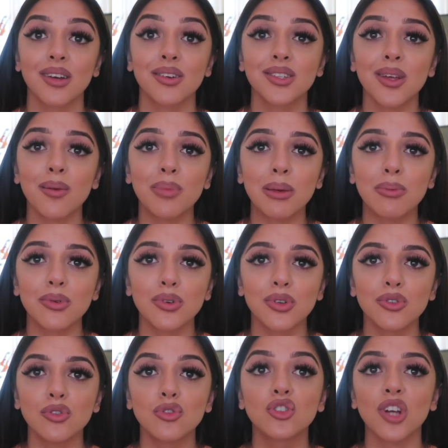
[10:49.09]
There are some people
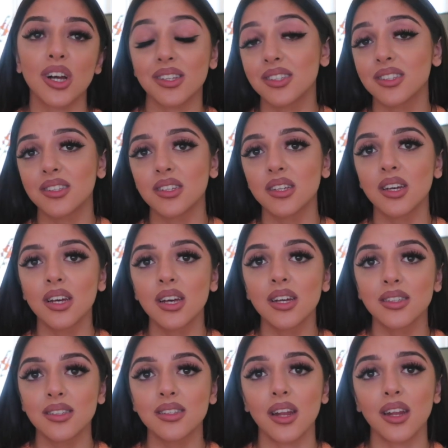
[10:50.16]
who just
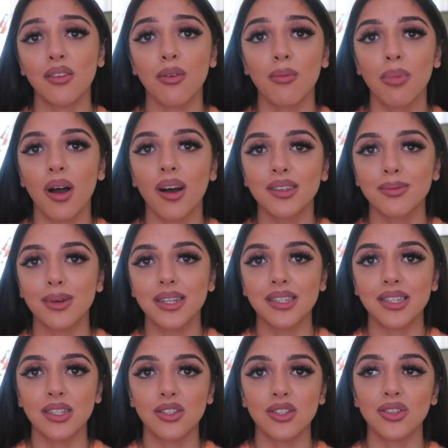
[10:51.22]
study from past medicine,